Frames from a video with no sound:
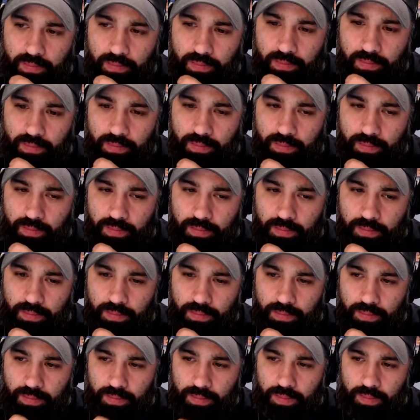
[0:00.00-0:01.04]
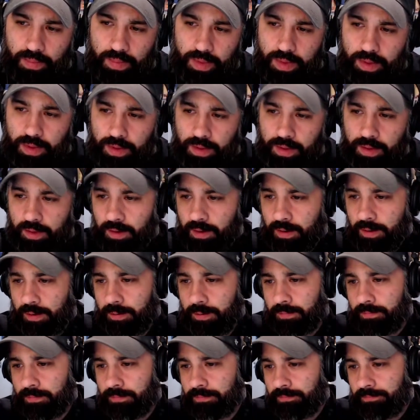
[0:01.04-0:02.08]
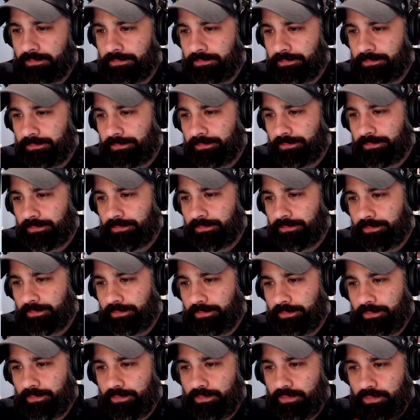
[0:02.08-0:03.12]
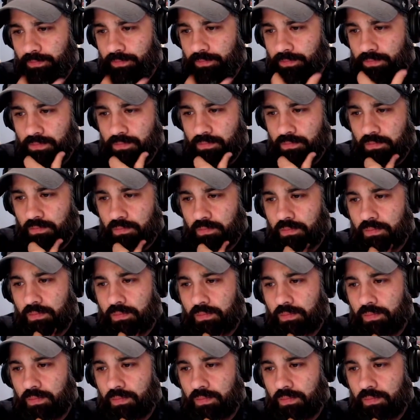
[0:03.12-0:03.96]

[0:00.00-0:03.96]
(not speaking)